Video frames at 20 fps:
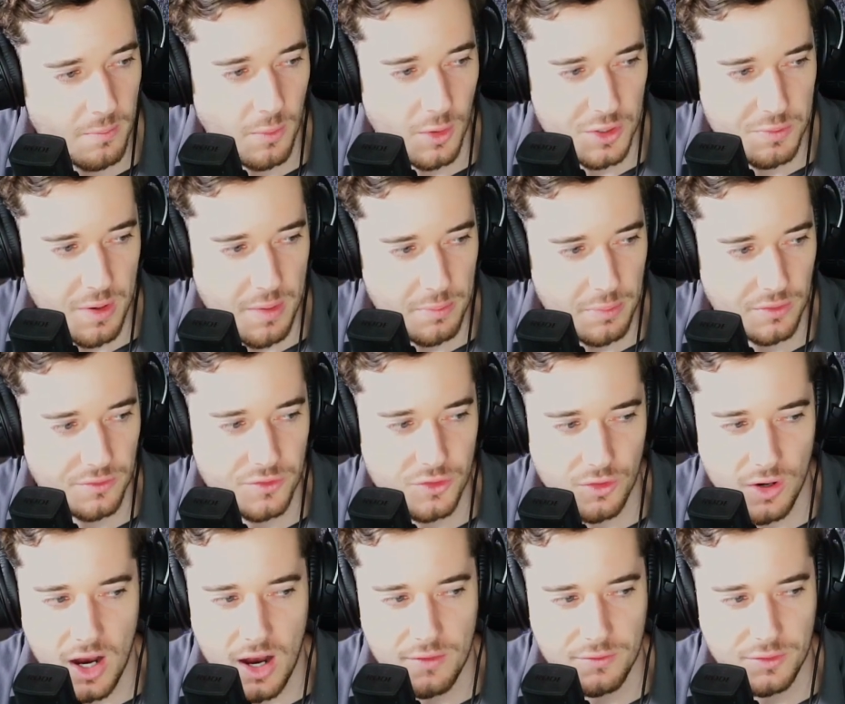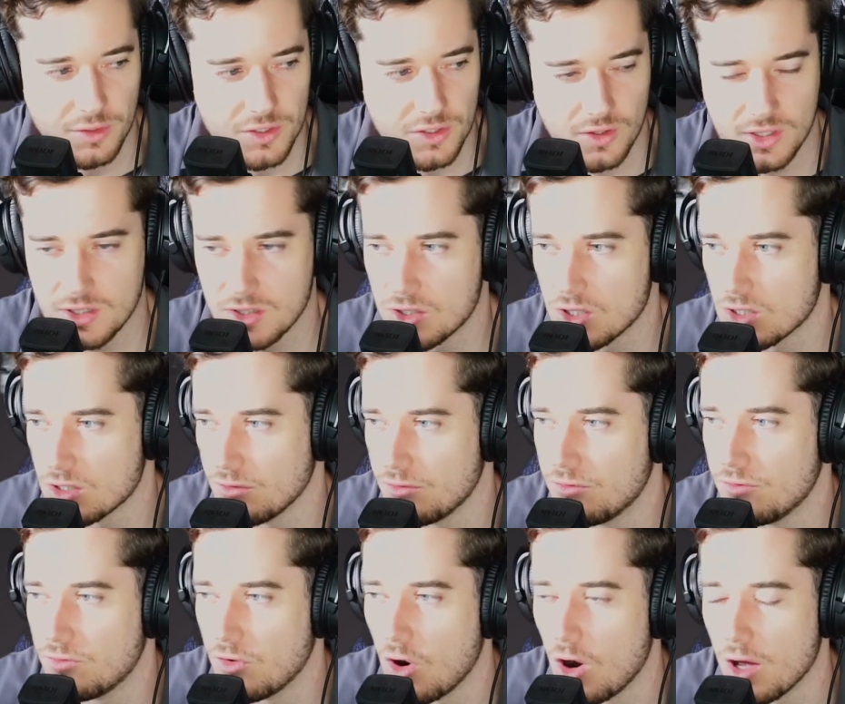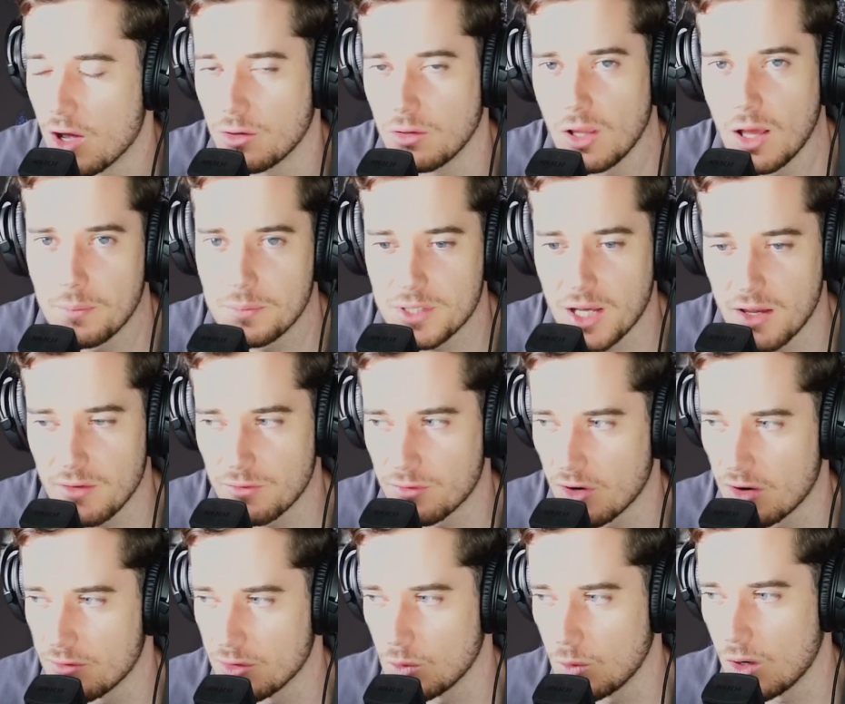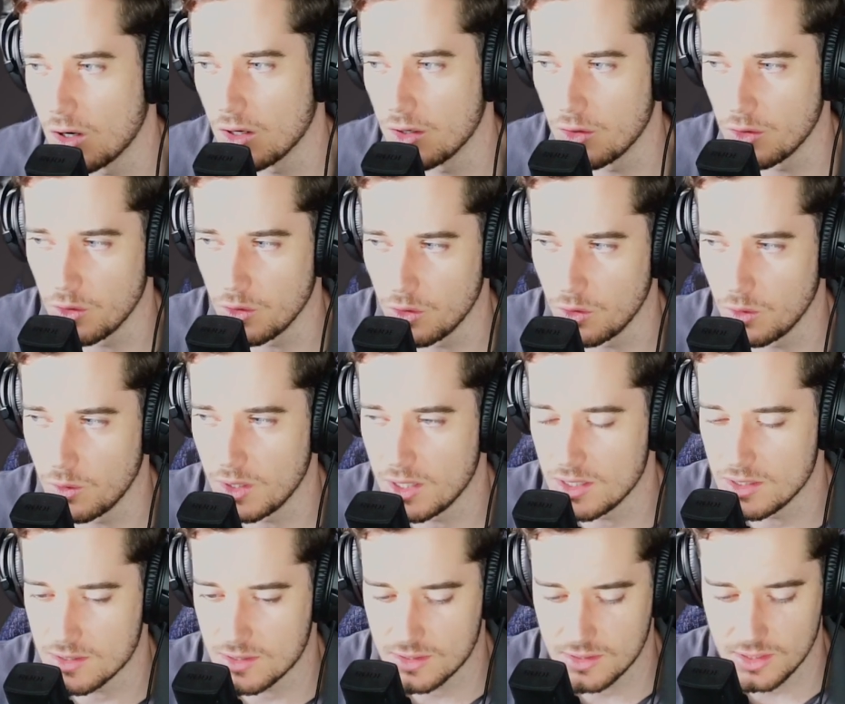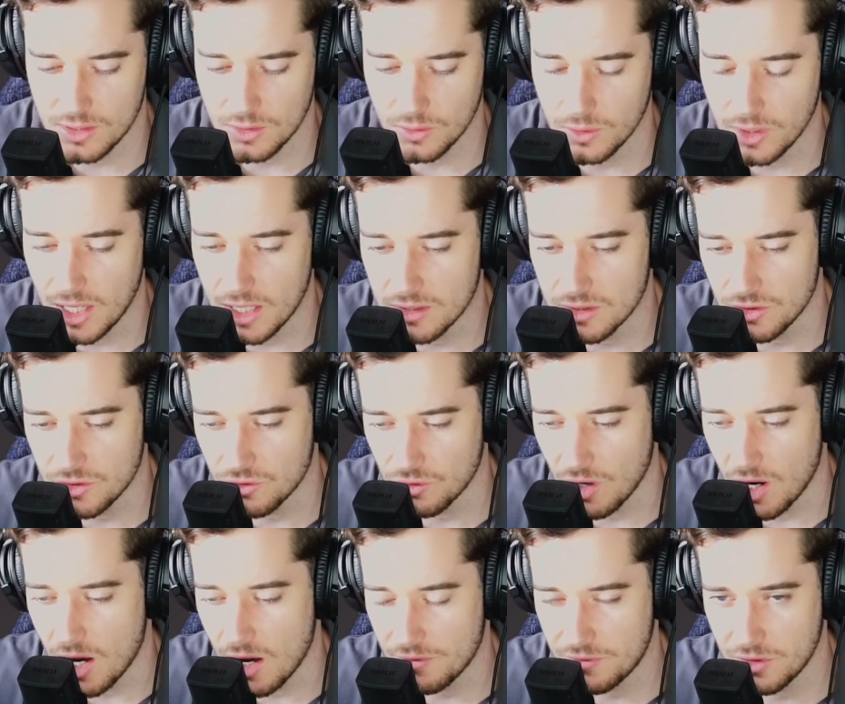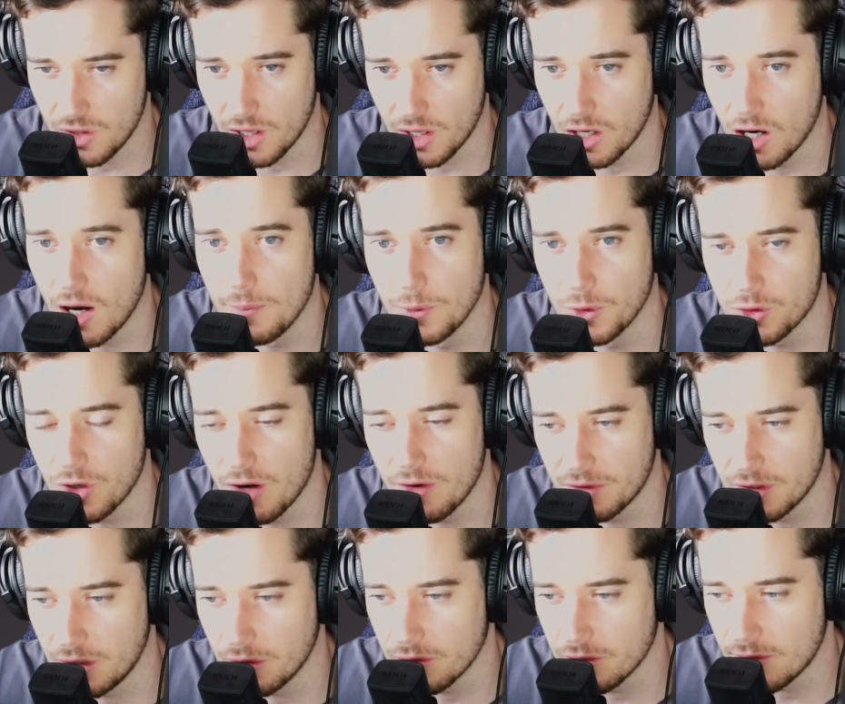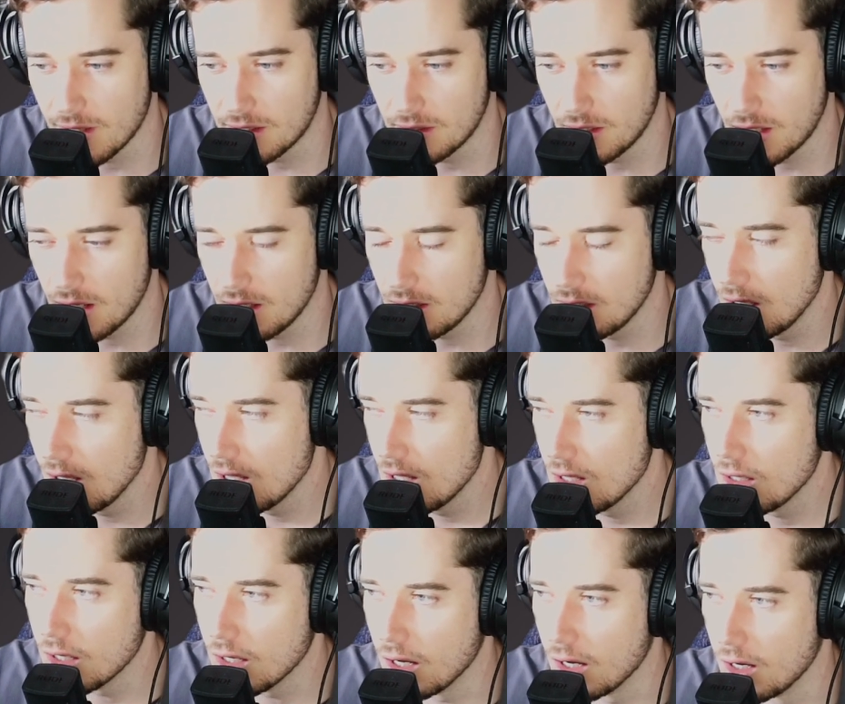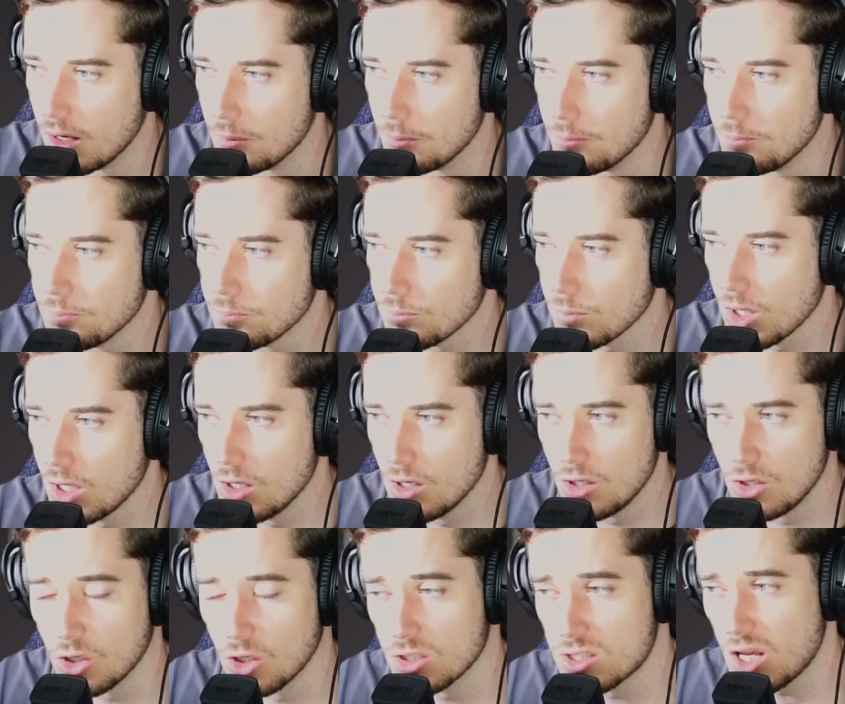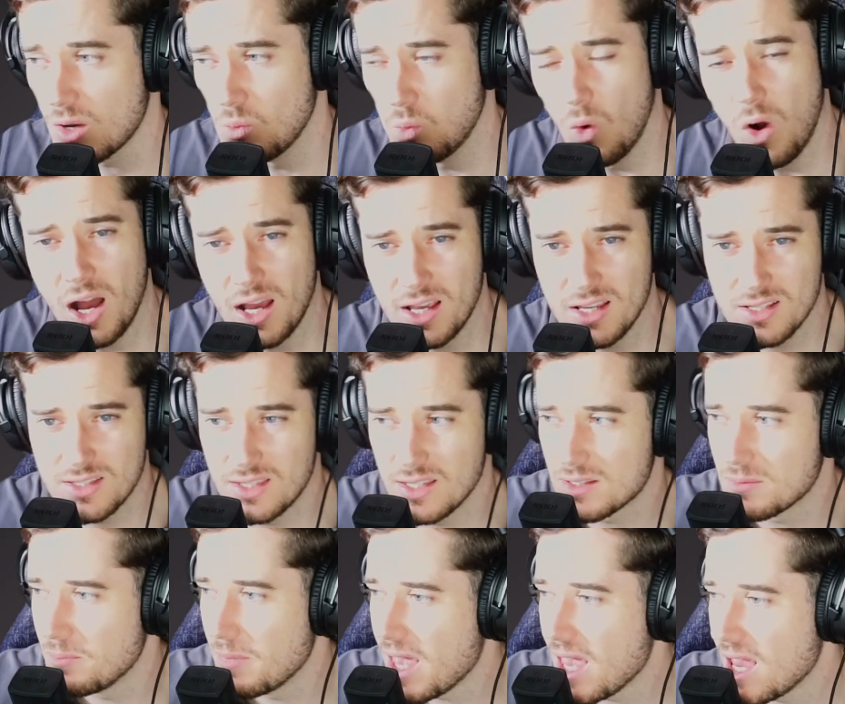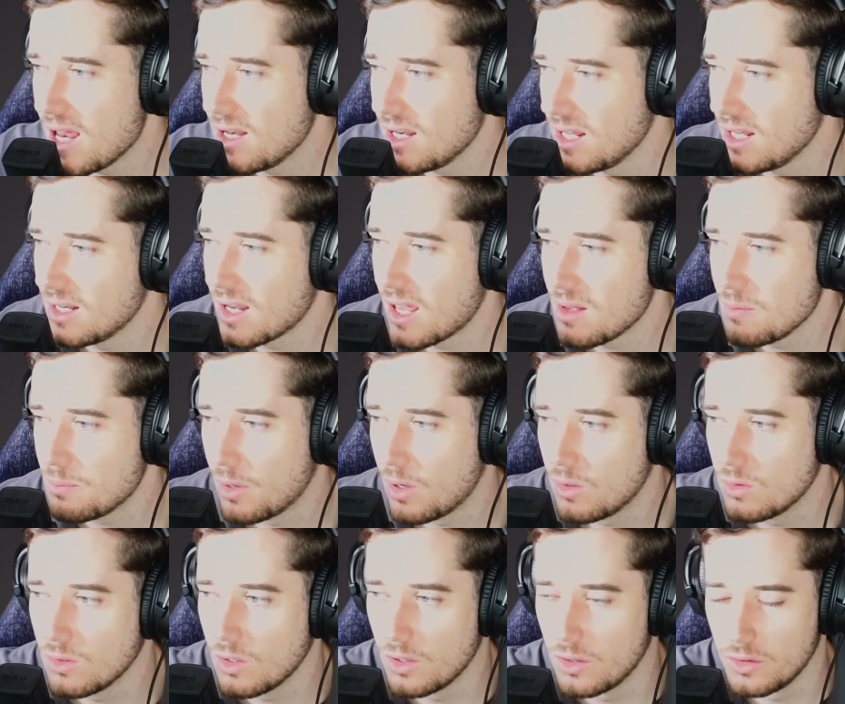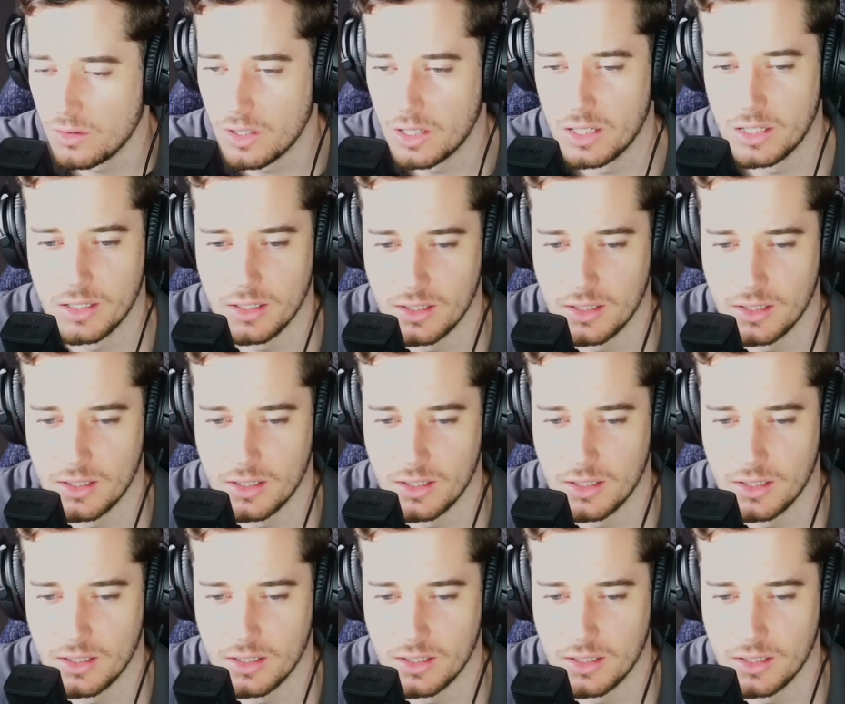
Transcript: Most people have drafted, so this is just a final update for everyone who is still yet to draft. Like, I'm not drafting till Saturday. You're going to say, why is this man in a polo?